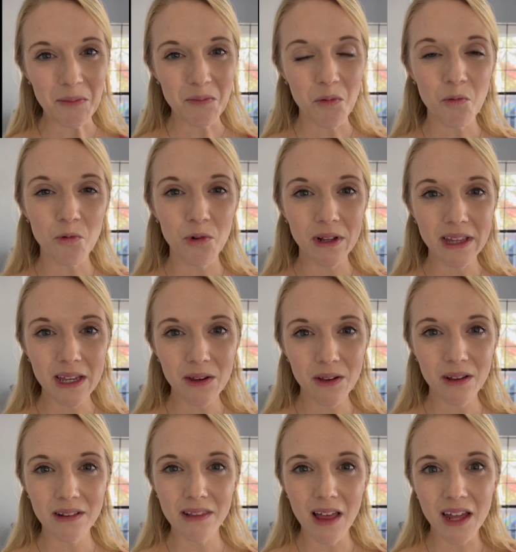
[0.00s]
Really,
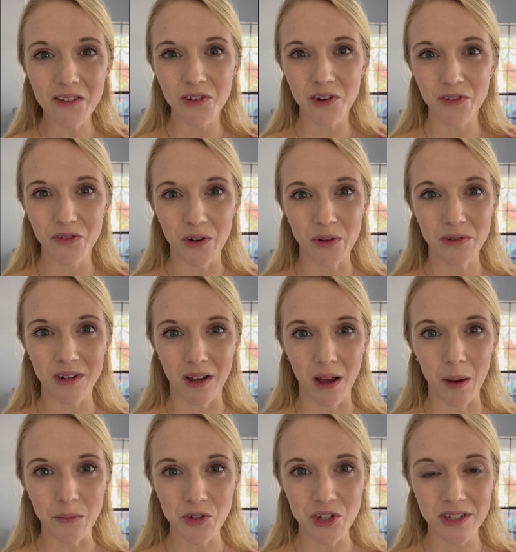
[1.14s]
a lot of your frozen
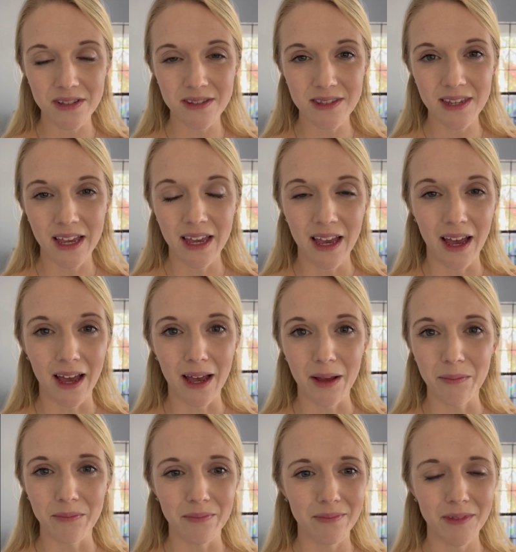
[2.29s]
options,
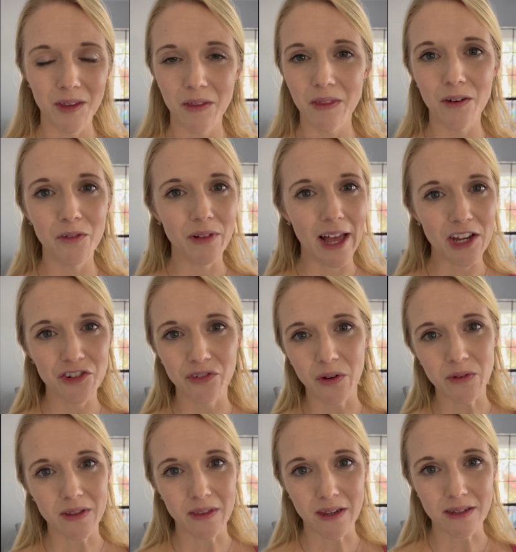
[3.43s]
they're flash
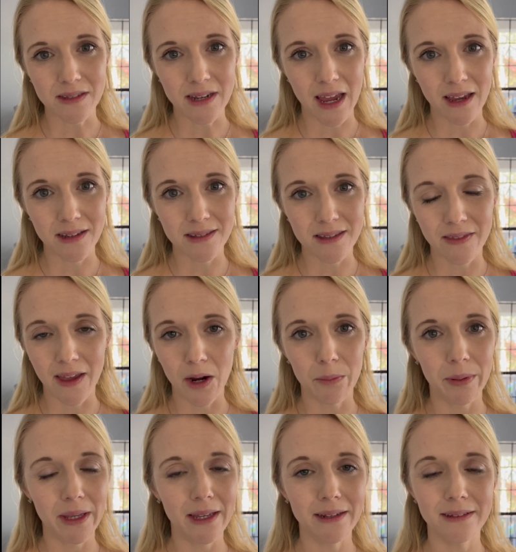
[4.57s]
frozen these days. They're
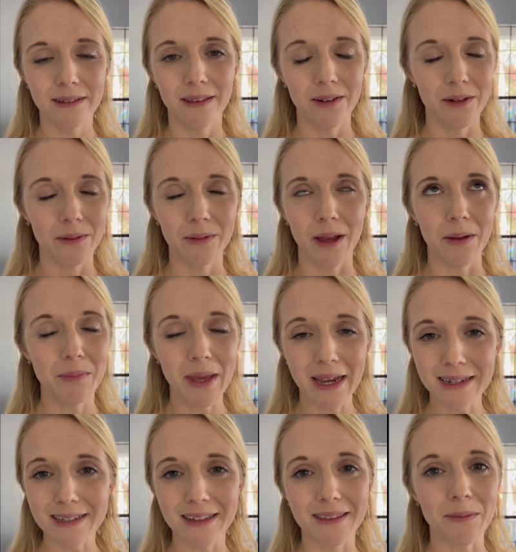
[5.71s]
picked
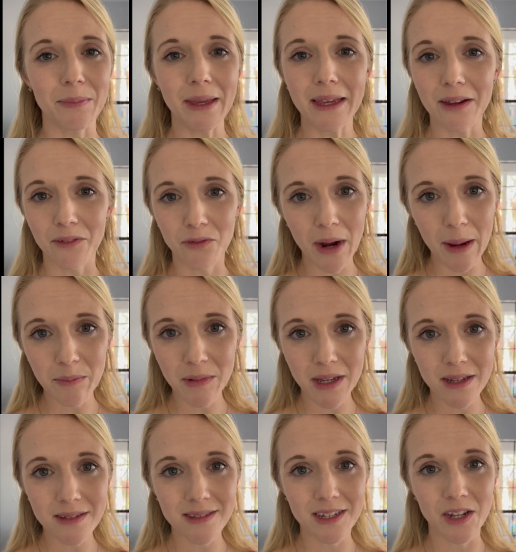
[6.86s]
at the peak of
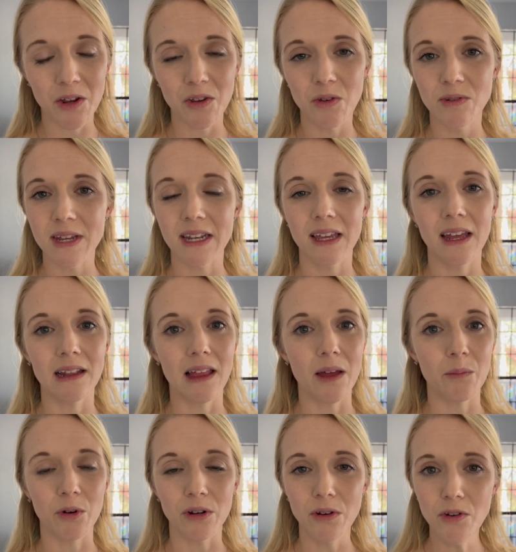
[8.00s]
ripeness. You tend to get a lot
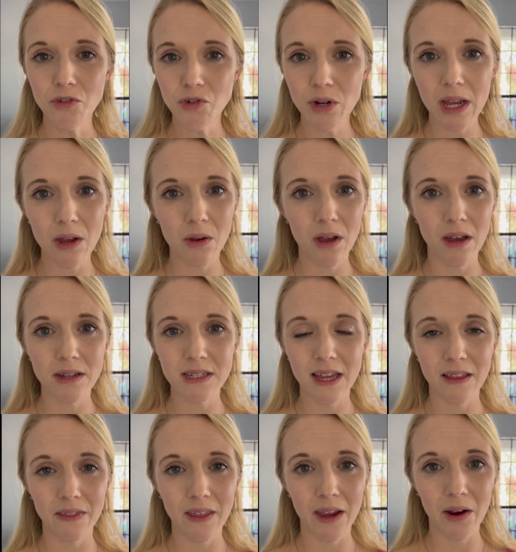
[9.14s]
more nutrient
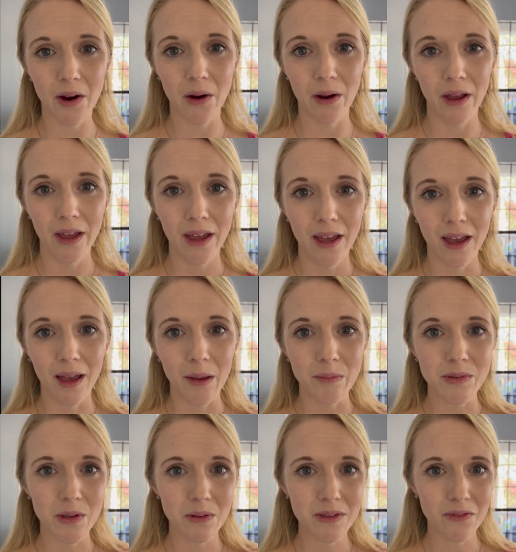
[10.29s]
content there.
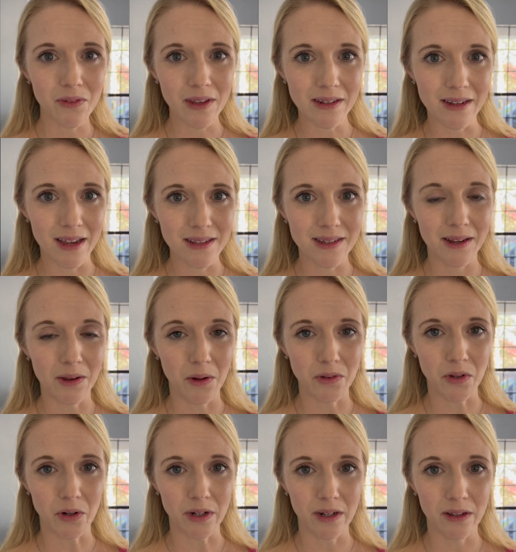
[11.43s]
So it's a fantastic
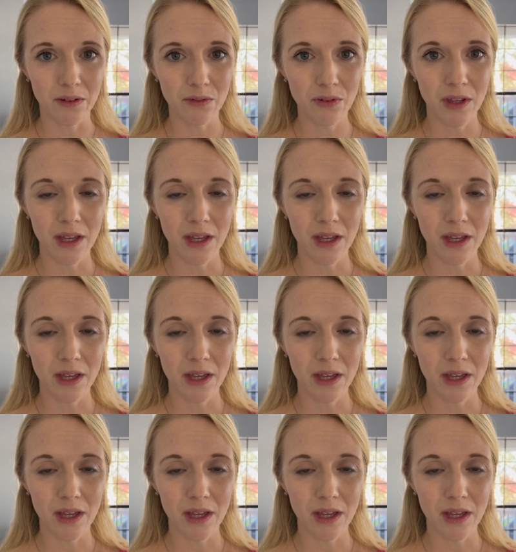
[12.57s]
alternative.